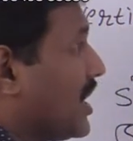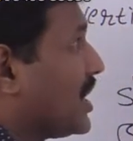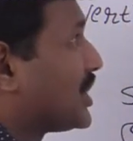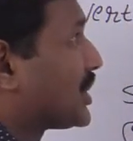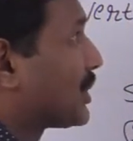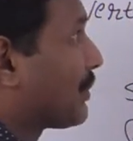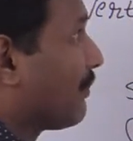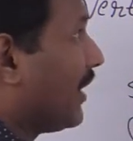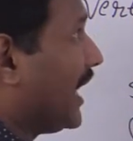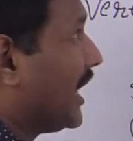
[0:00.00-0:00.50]

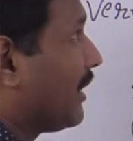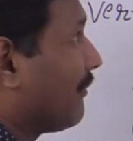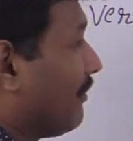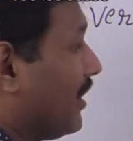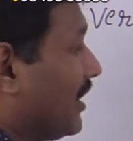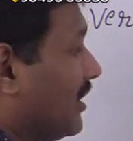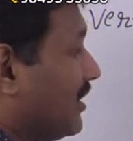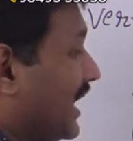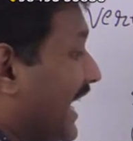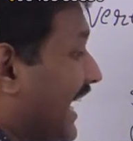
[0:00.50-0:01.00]
Square
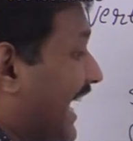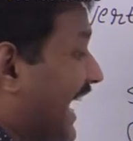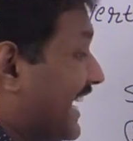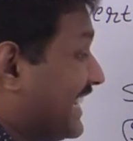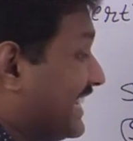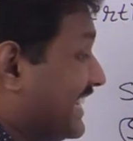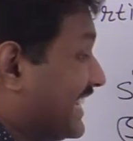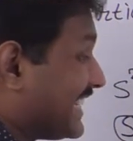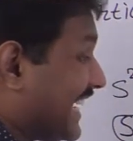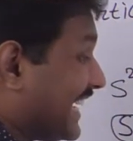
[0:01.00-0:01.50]
for
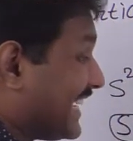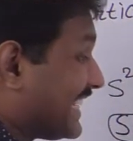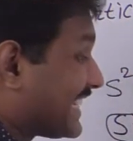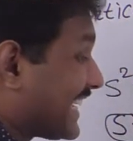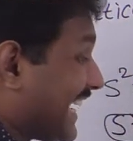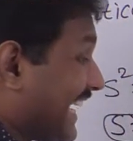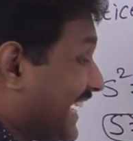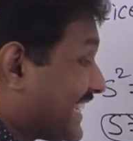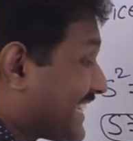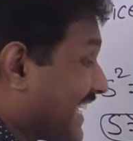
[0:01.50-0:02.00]
adjacent
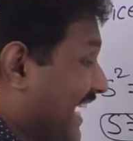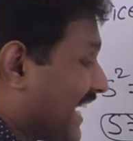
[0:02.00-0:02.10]
sides